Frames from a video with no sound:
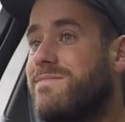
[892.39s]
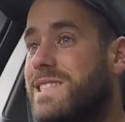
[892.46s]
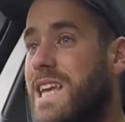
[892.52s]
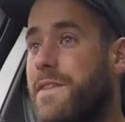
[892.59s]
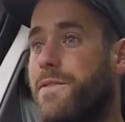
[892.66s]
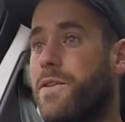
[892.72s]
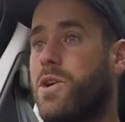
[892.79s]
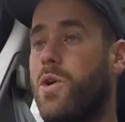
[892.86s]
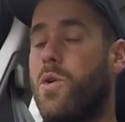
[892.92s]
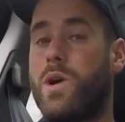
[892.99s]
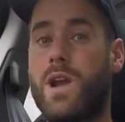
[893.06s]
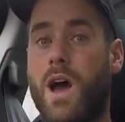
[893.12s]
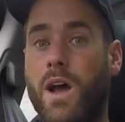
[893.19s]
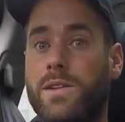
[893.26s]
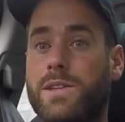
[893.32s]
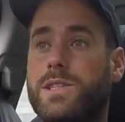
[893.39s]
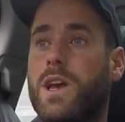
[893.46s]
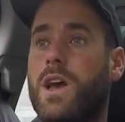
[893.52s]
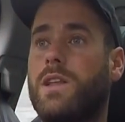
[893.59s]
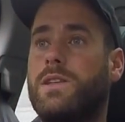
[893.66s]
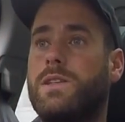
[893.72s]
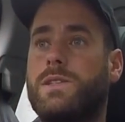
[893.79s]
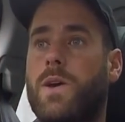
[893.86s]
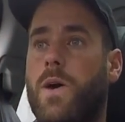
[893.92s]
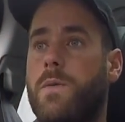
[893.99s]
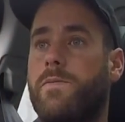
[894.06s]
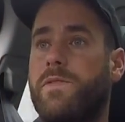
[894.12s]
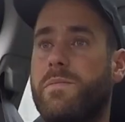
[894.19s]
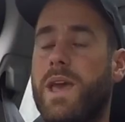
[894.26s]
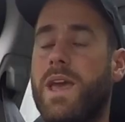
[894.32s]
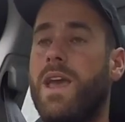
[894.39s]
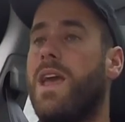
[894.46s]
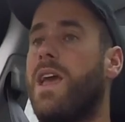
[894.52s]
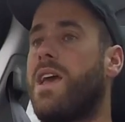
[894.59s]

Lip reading: difficult and uncertain time for me.